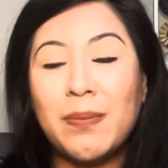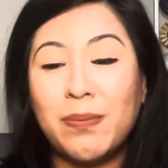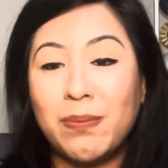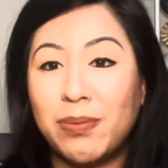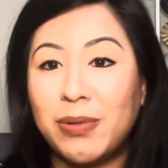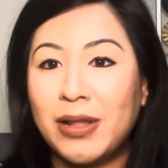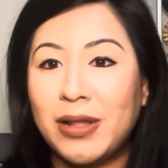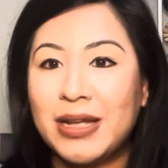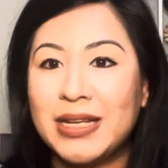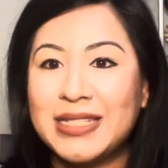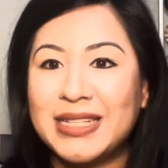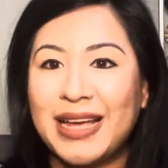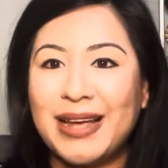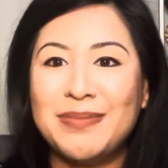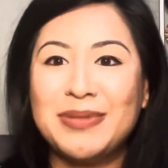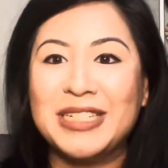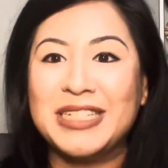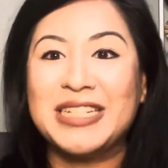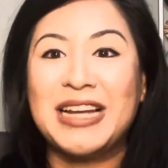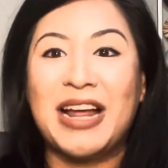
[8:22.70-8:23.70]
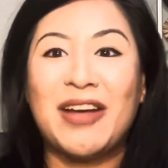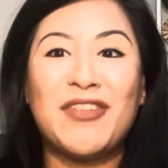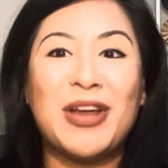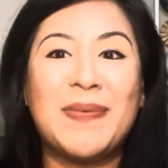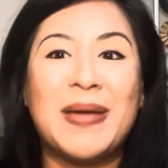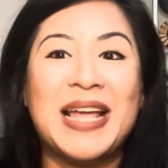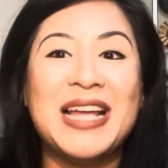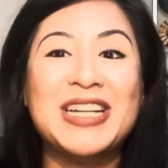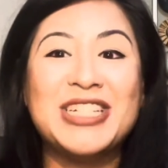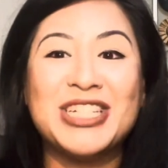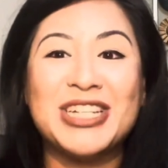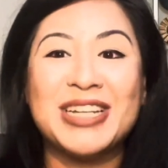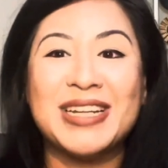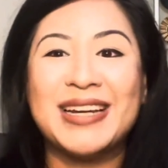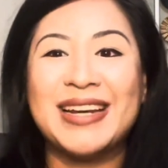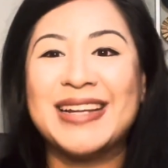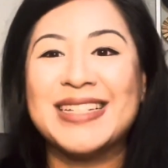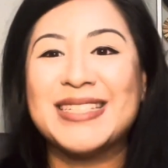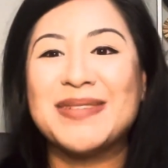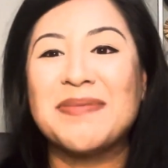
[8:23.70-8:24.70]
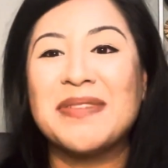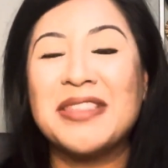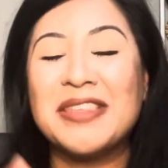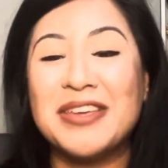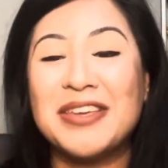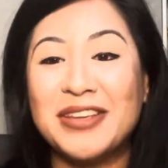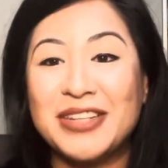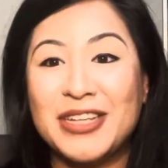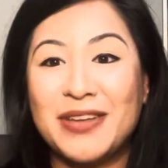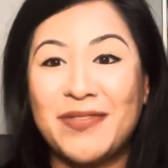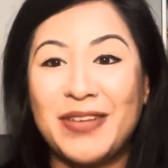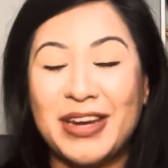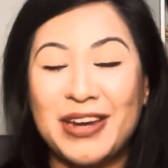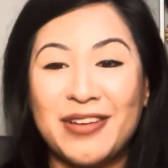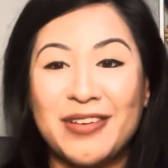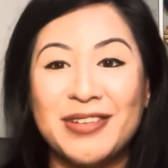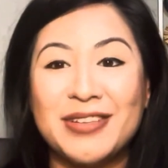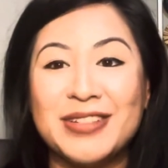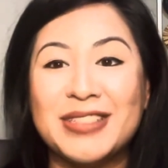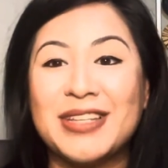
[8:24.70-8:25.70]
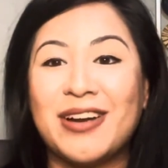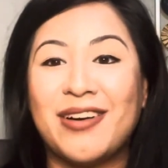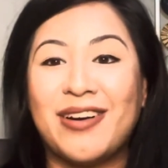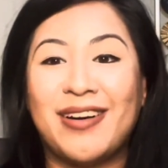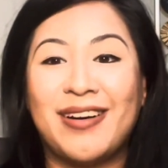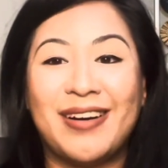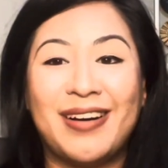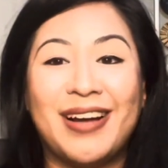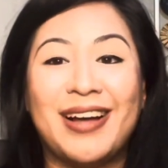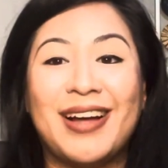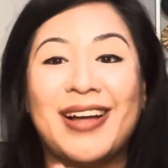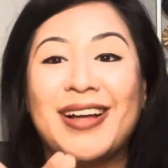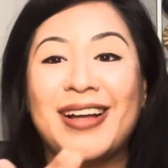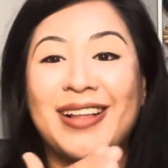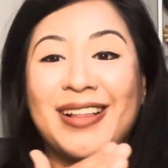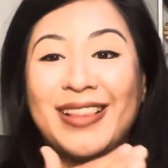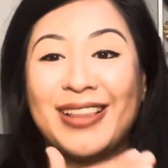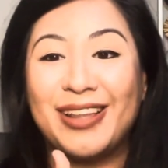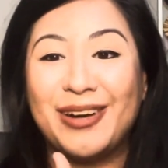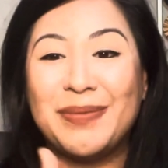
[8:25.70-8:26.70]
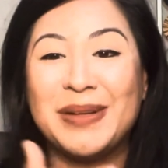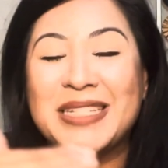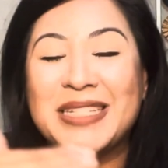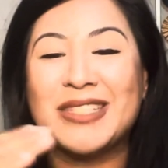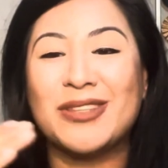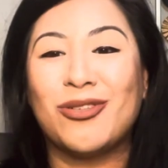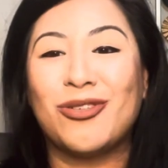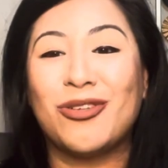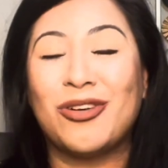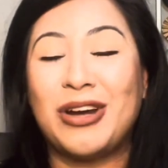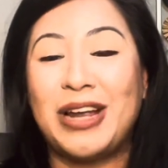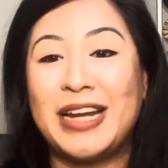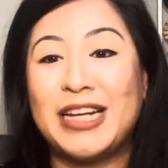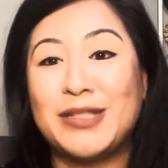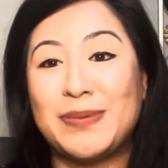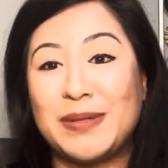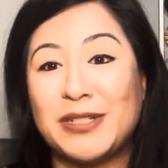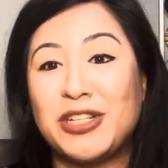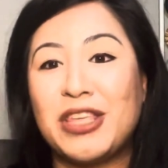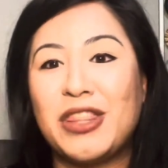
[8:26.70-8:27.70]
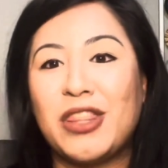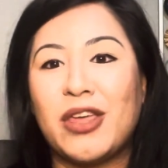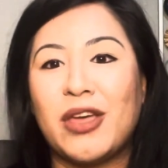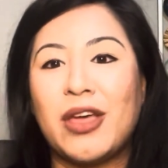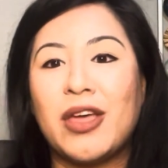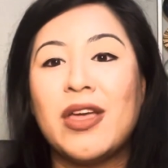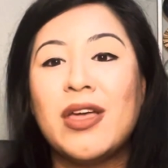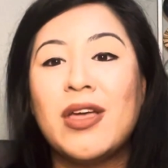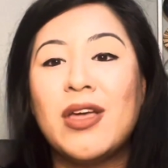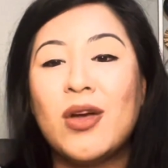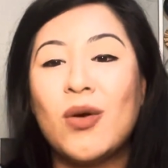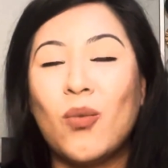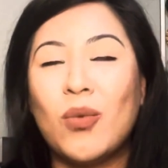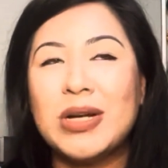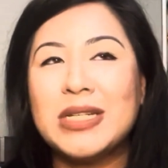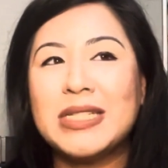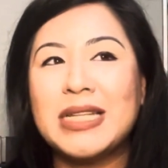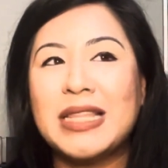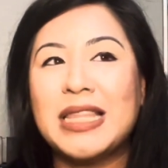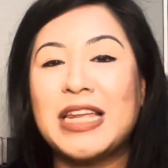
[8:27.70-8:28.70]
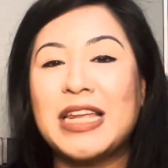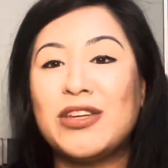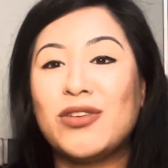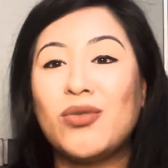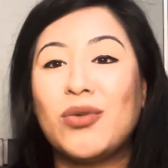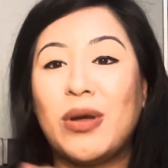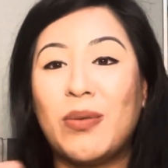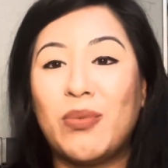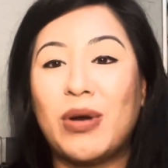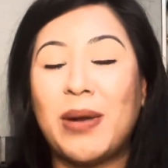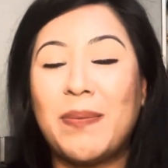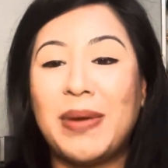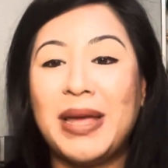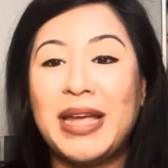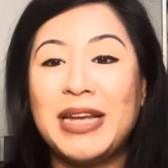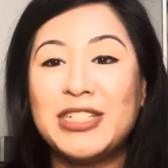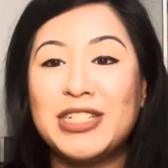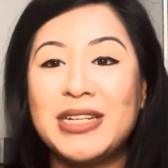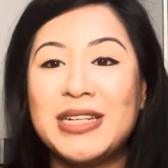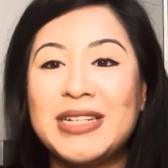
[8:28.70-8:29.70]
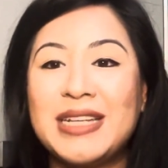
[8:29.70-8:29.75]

Plus, I'm just not very patient, and some of the YouTube videos are a little bit slower, and especially the ones that they do in Prep Agent.